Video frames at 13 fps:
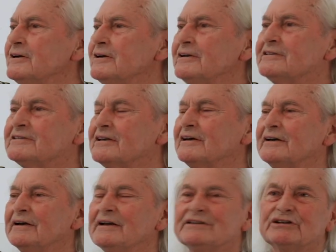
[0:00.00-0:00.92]
It's
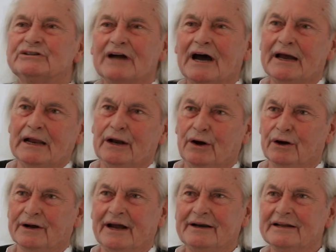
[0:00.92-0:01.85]
a
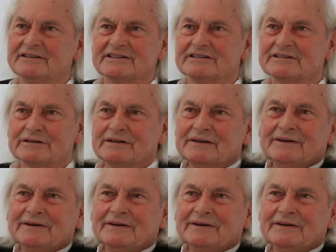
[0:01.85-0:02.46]
dialogue, and it's